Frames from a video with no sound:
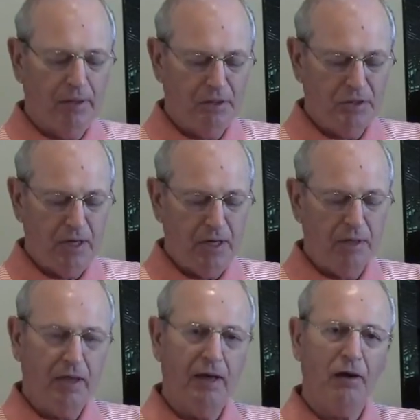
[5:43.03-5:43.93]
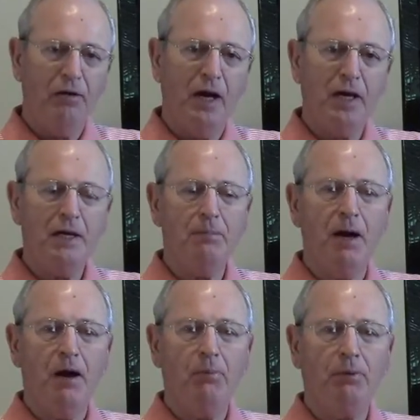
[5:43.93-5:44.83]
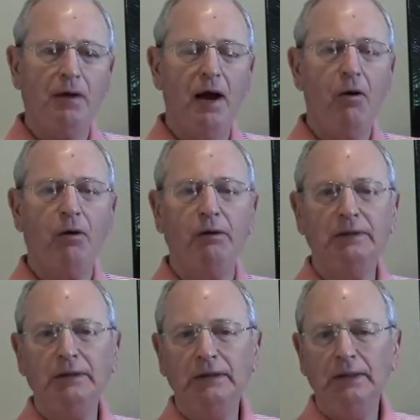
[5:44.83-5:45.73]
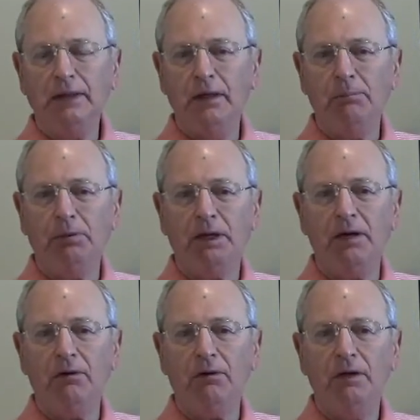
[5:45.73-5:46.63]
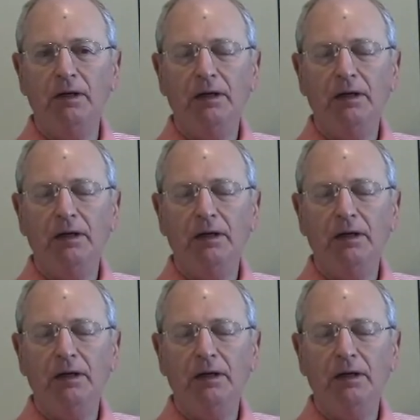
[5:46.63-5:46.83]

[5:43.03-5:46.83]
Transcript: Let's say that our 90 mile per hour player,